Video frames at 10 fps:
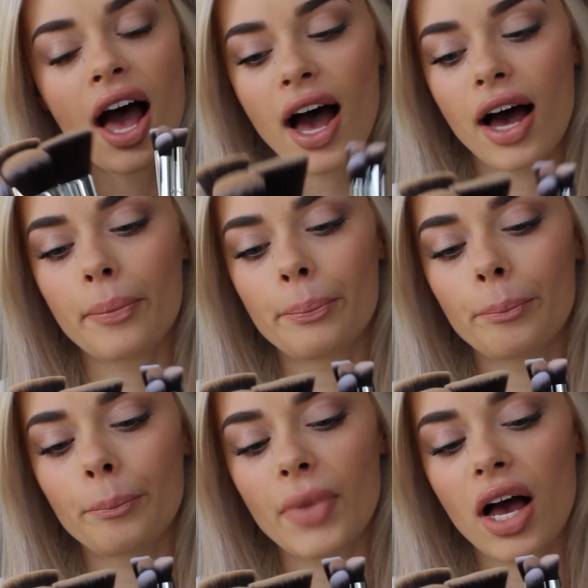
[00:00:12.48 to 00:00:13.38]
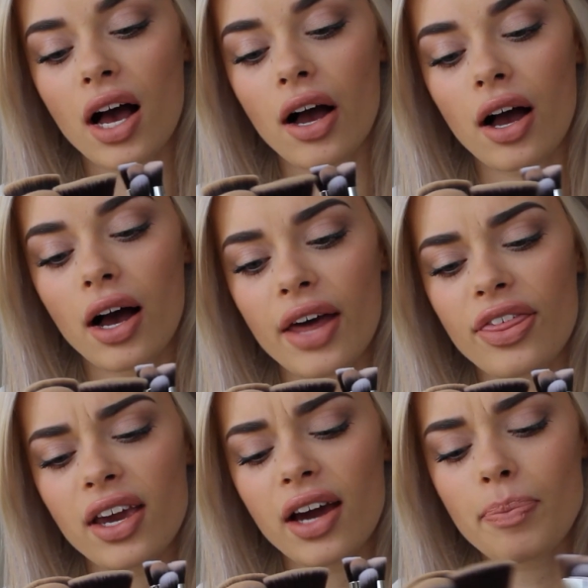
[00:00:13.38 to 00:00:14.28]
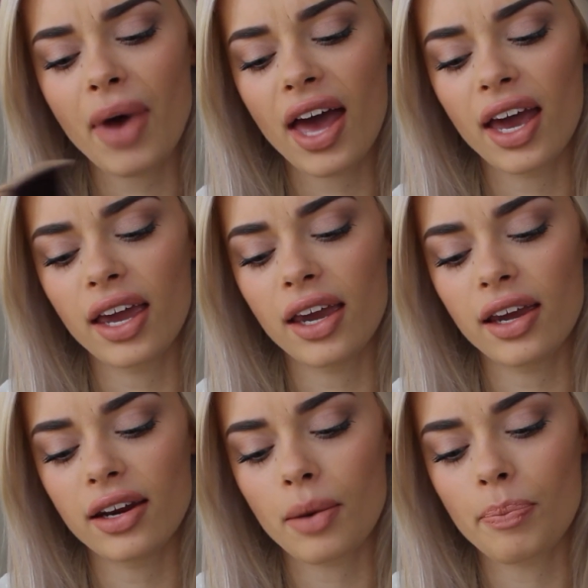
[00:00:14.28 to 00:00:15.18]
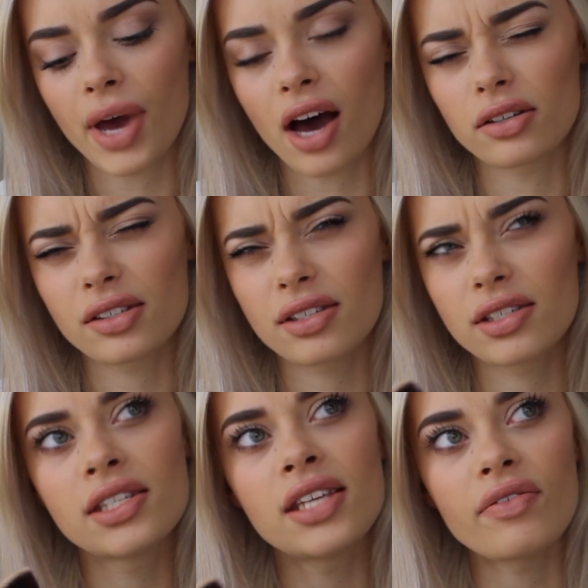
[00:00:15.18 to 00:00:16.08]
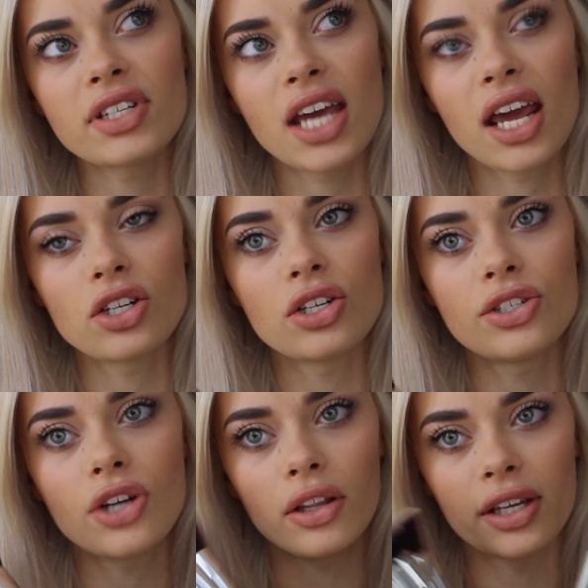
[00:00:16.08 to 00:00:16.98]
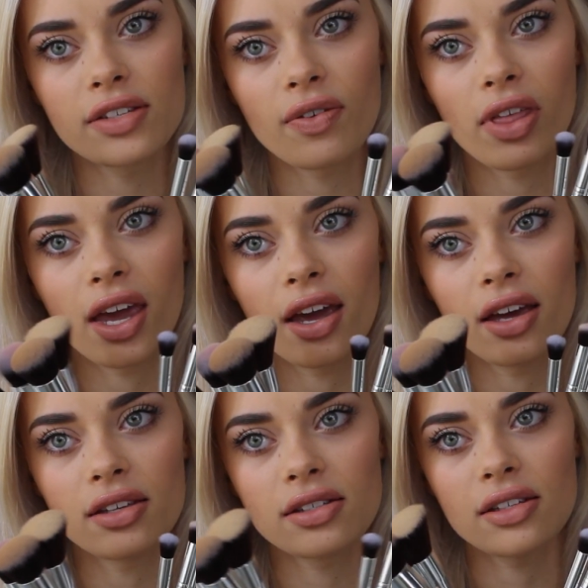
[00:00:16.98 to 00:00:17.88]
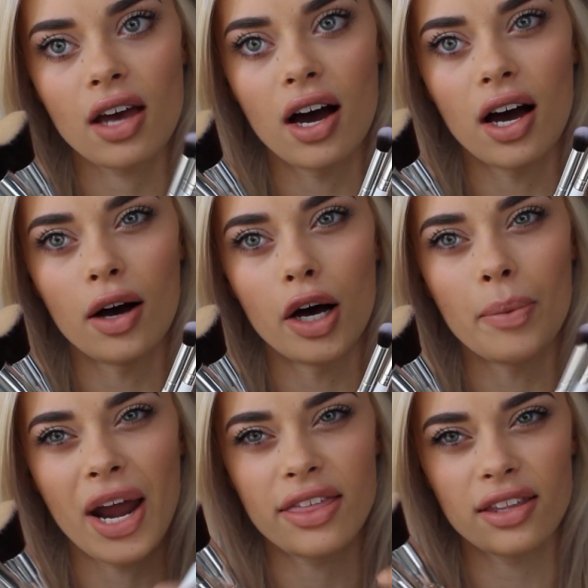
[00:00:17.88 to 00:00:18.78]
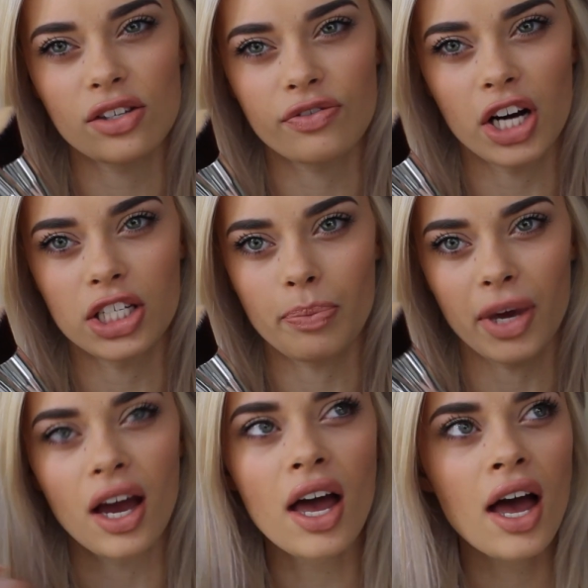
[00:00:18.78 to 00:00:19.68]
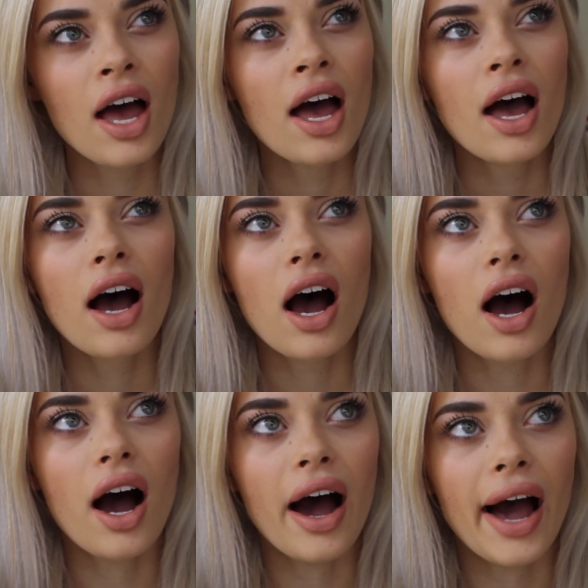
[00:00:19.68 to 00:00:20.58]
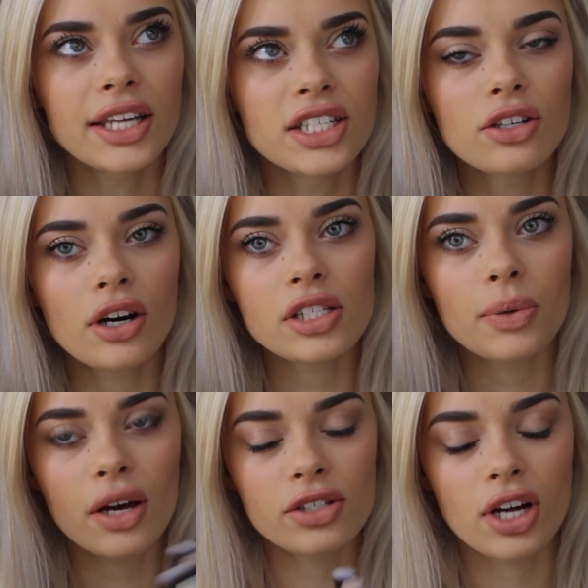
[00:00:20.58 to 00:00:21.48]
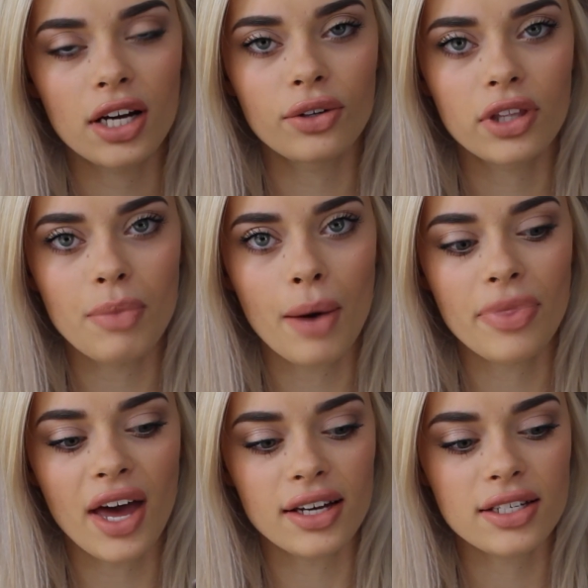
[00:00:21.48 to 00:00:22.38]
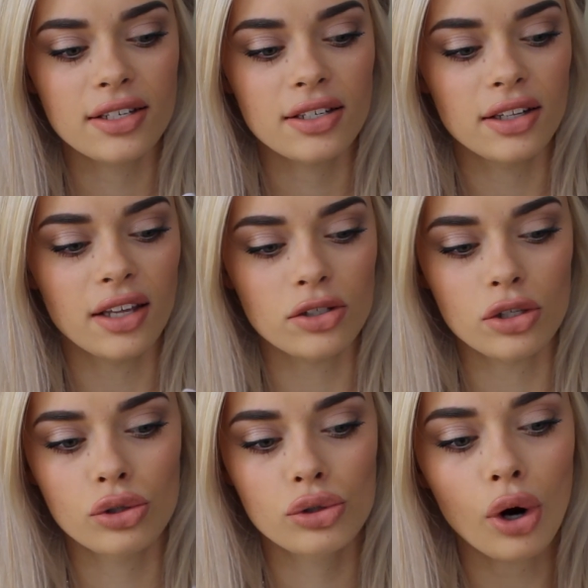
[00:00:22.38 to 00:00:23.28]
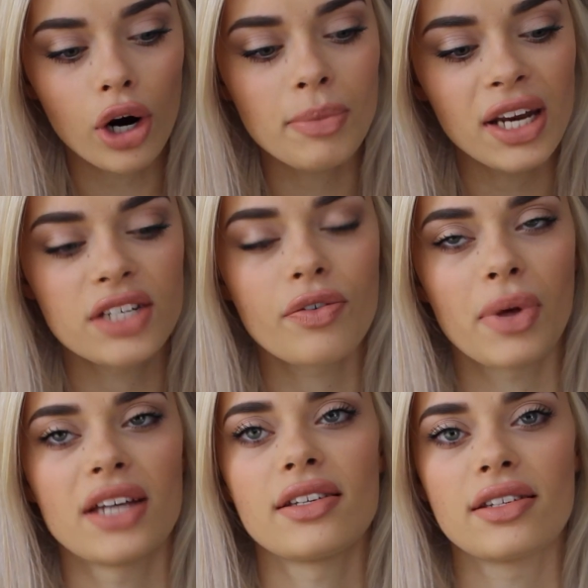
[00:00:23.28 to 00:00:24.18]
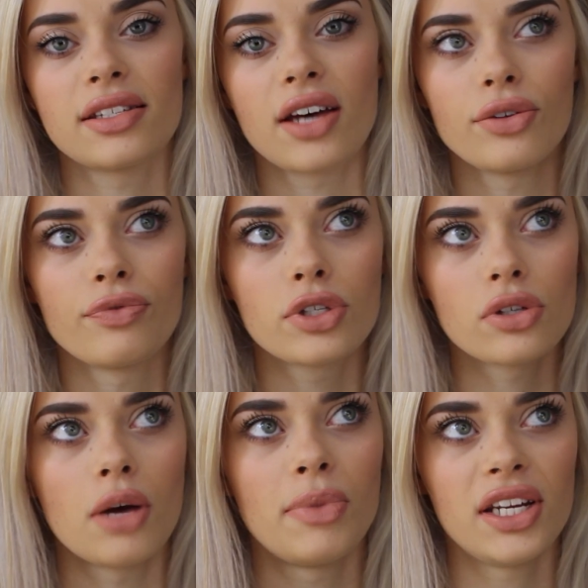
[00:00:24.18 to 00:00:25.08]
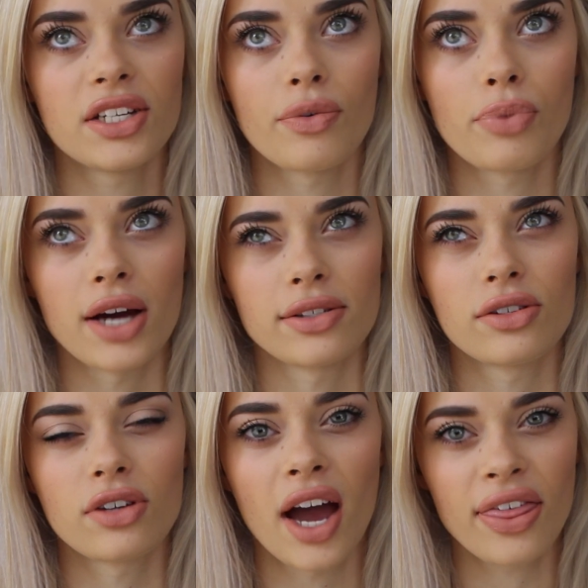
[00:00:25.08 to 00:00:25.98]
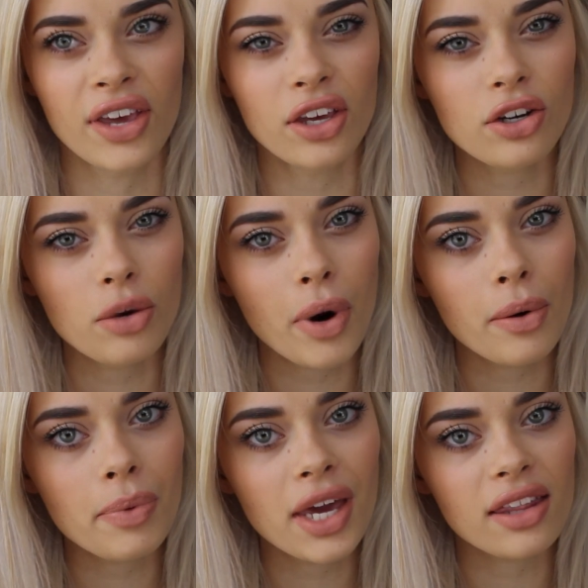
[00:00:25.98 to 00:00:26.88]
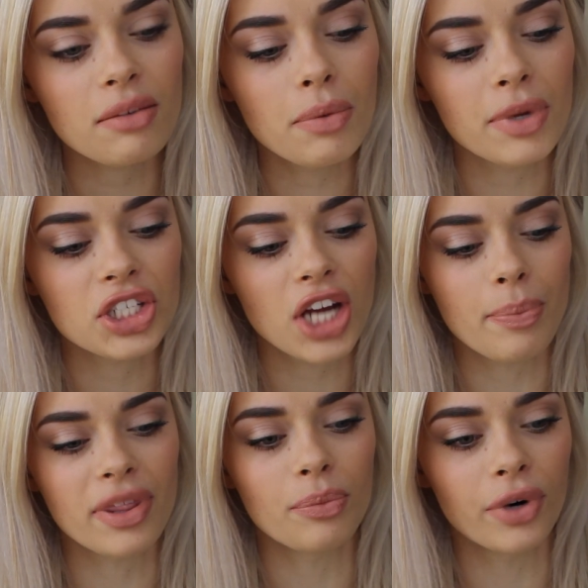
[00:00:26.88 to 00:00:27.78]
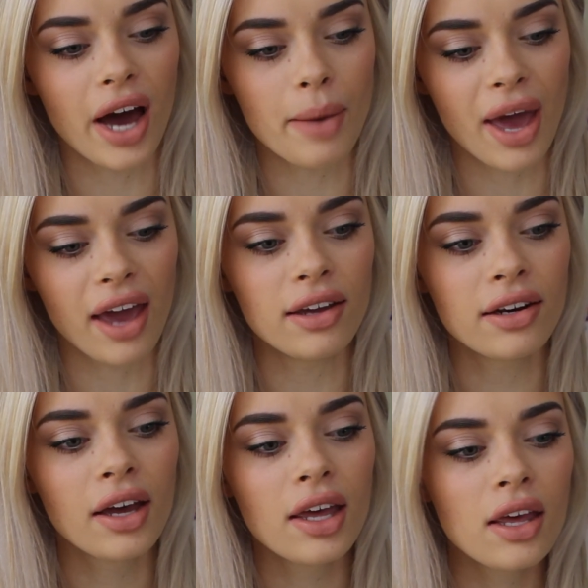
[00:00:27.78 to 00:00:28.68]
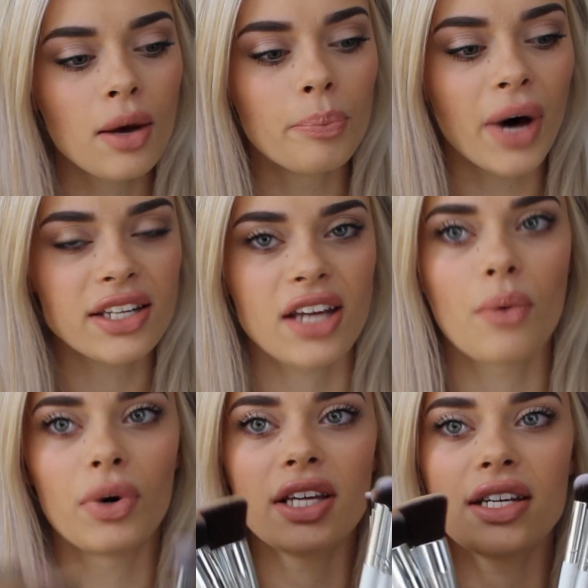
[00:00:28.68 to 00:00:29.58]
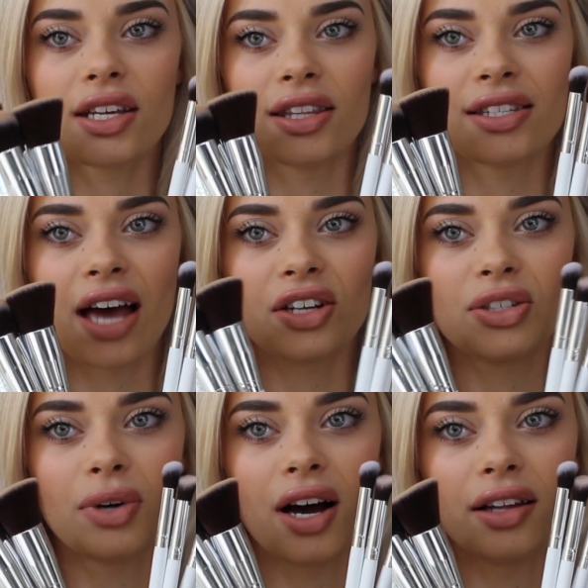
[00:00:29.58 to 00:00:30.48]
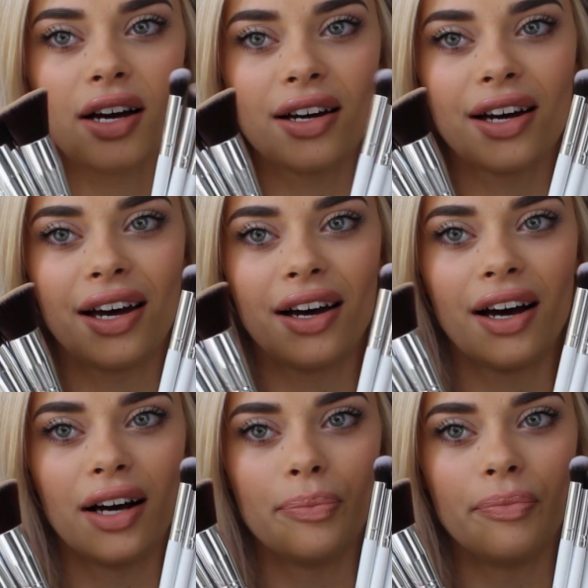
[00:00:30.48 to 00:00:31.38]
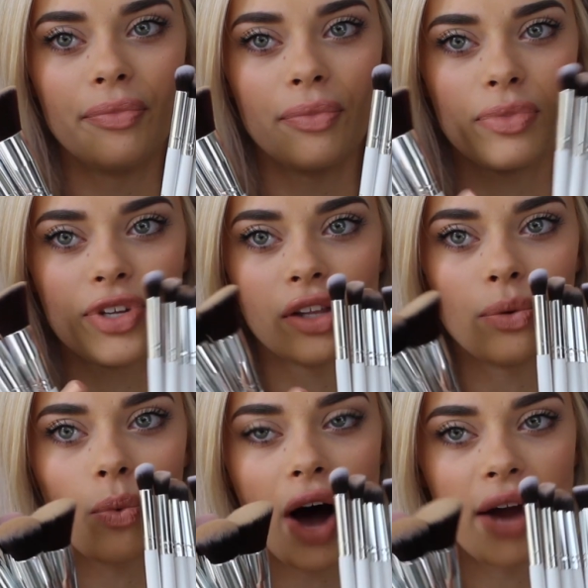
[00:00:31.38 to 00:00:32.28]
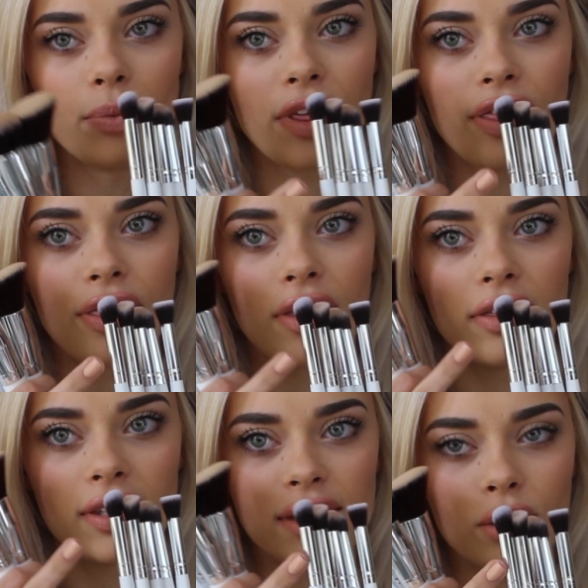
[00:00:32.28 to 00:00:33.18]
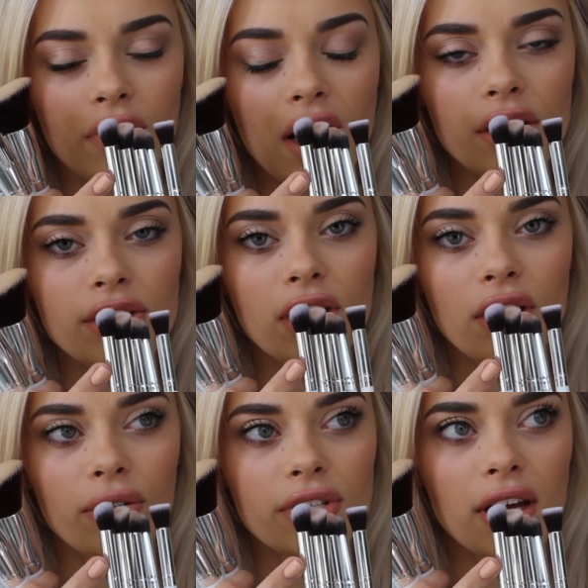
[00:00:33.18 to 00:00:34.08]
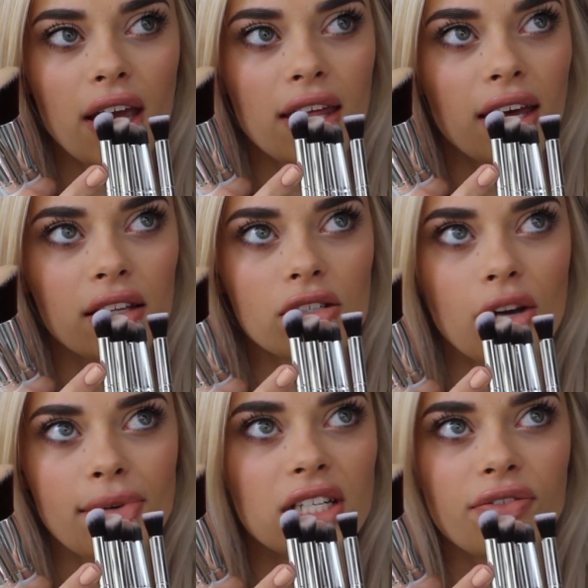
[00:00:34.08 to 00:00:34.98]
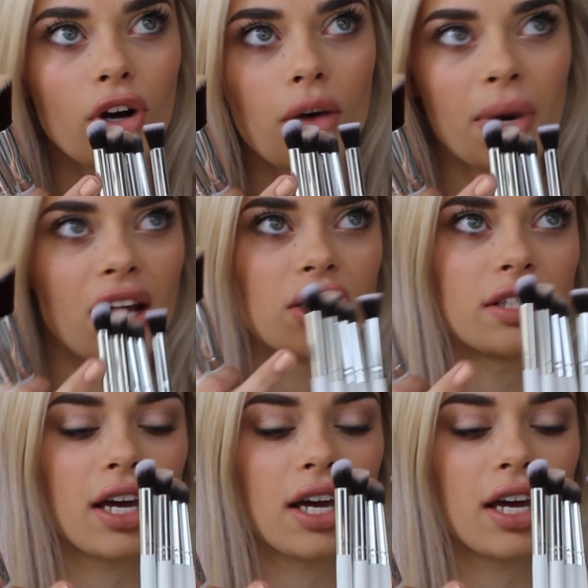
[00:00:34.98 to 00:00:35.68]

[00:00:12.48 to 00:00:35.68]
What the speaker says: I think I paid about $17 for these, and I think that was free shipping. I did notice when I was trying to look them up that there's just so many different places that sell them for so many different prices, so I think you could probably get them a bit cheaper than what I paid. But I wanted this actual colour, so the white with the silver, because you can also get, like, there's so many different combinations.